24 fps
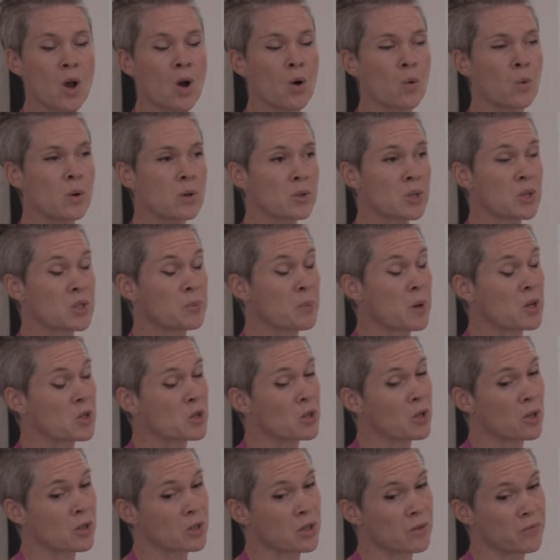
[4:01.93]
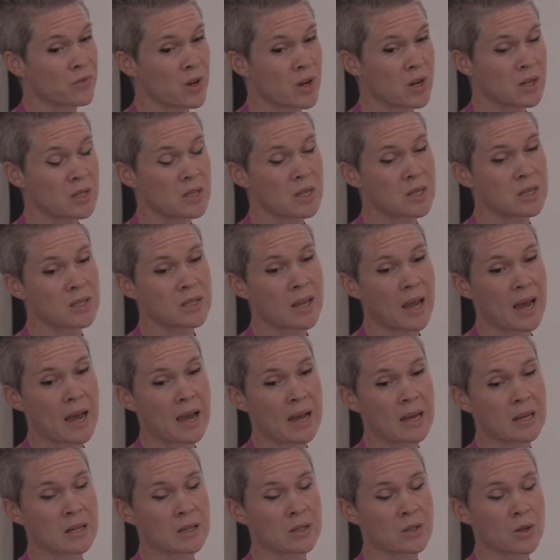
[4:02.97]
We also spoke to lots of nurses,
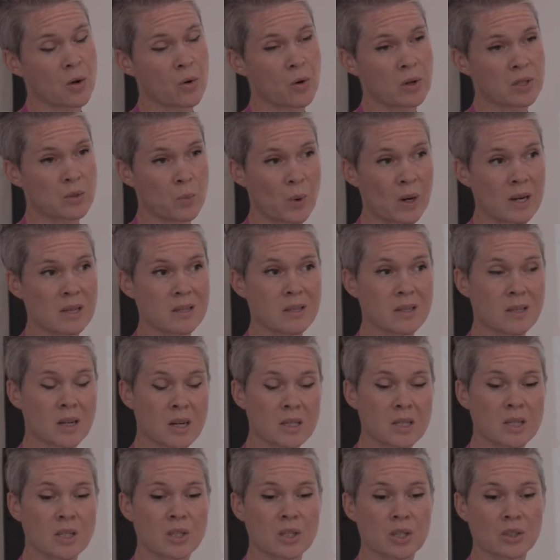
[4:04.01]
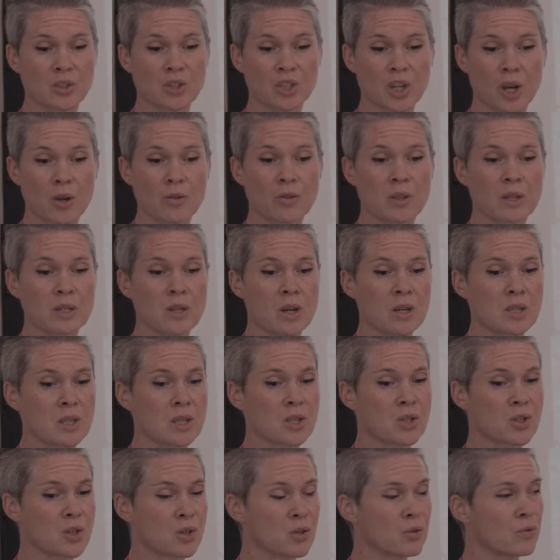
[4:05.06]
and as well as studies that have shown that
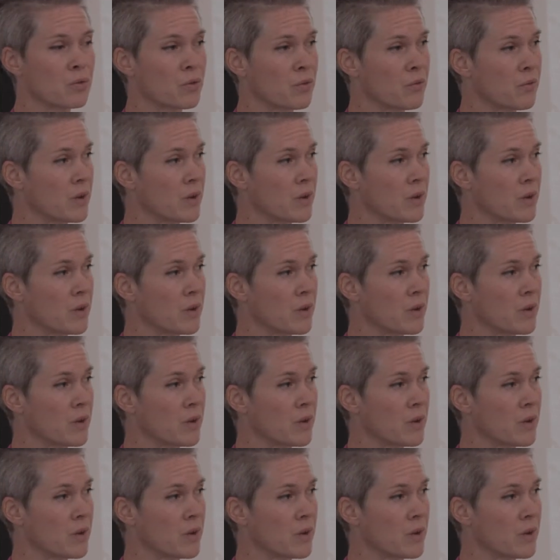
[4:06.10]
nurses do